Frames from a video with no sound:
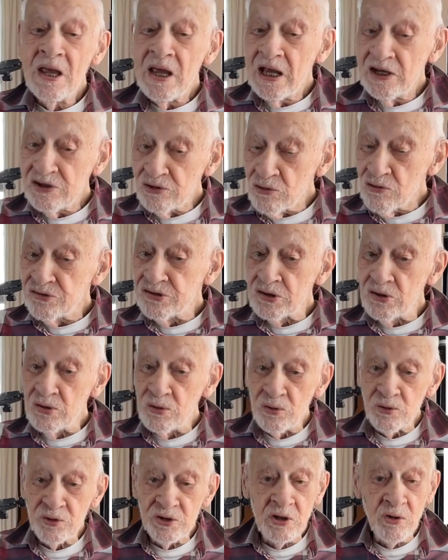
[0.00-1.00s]
It's also
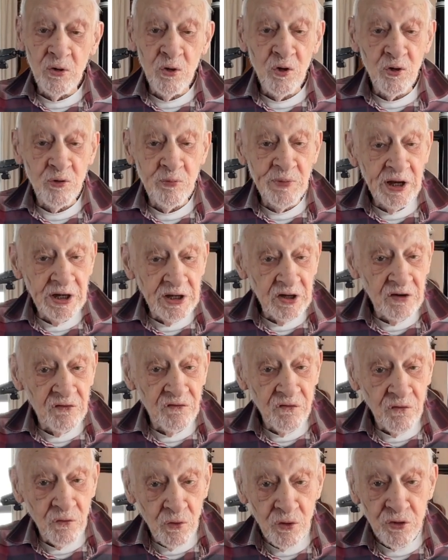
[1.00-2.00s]
called an augmented
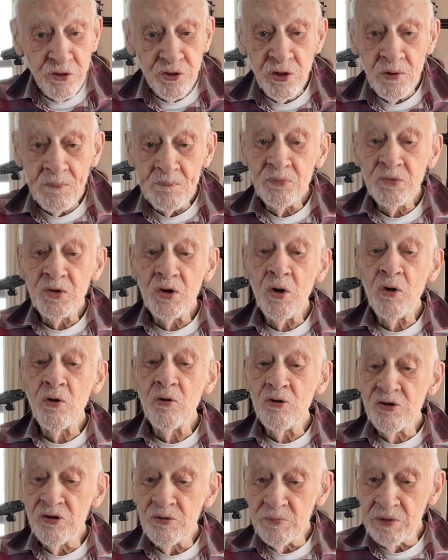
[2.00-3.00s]
fourth
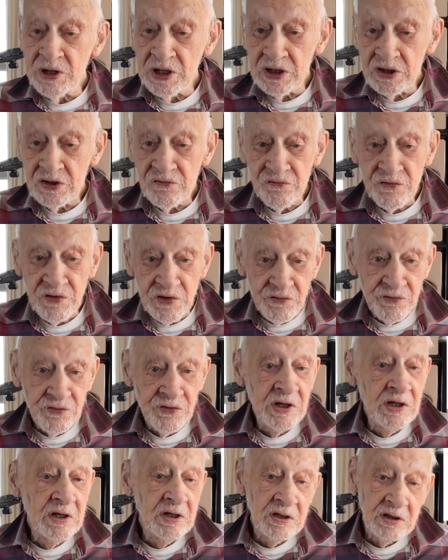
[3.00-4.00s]
or a diminished fifth,
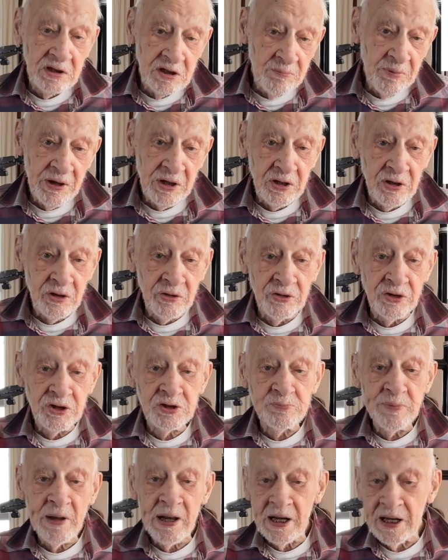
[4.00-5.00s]
depending on the
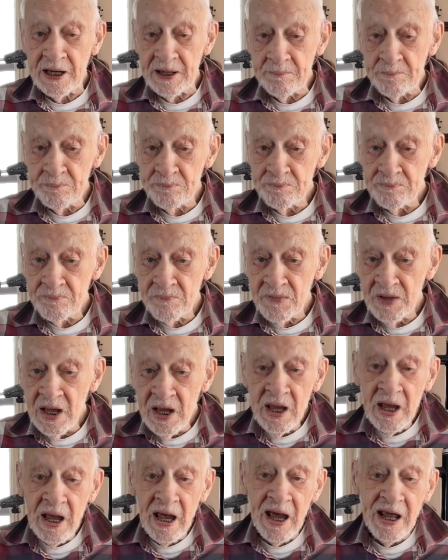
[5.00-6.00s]
spelling.
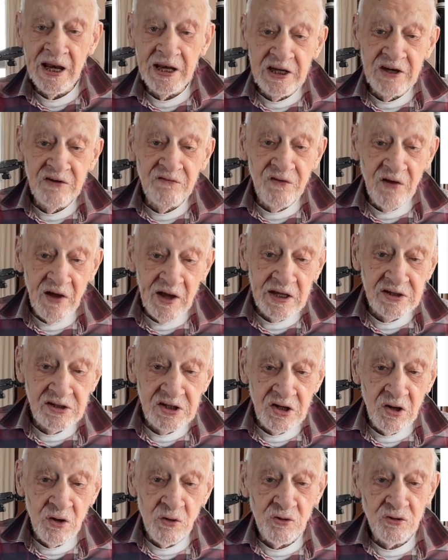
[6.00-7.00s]
And it divides
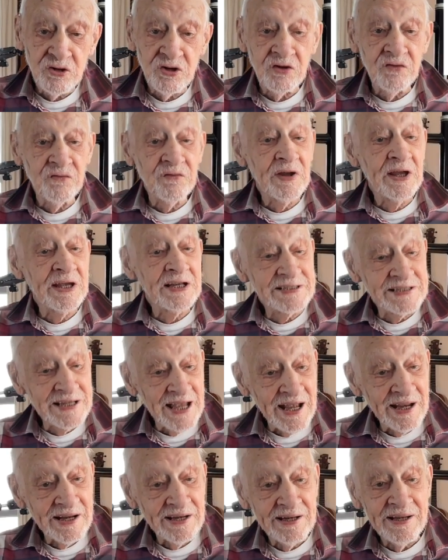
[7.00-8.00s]
the octave
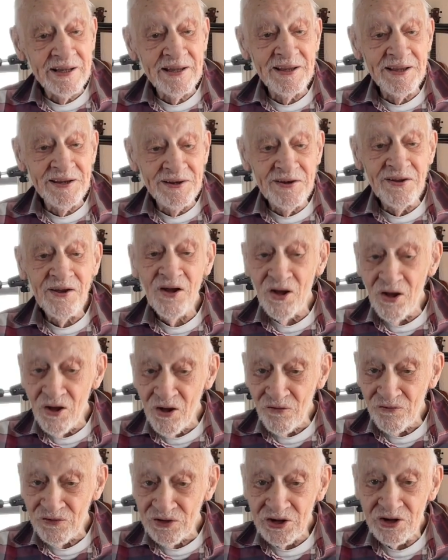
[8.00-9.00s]
exactly in
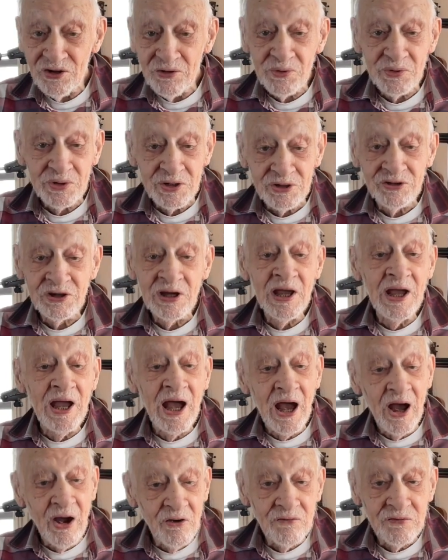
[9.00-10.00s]
half. In other words,
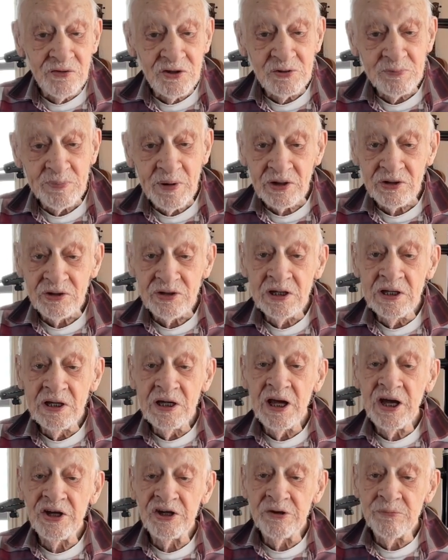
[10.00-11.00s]
however spelt,
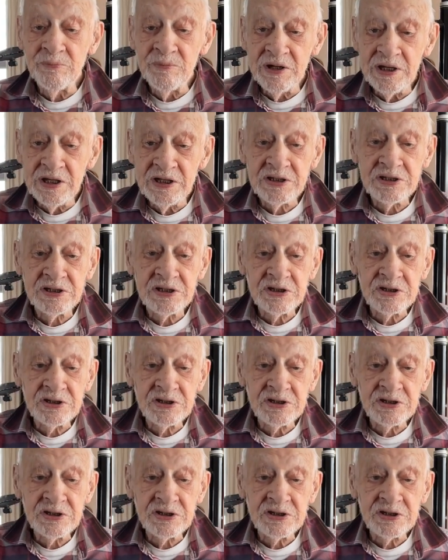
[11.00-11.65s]
a diminished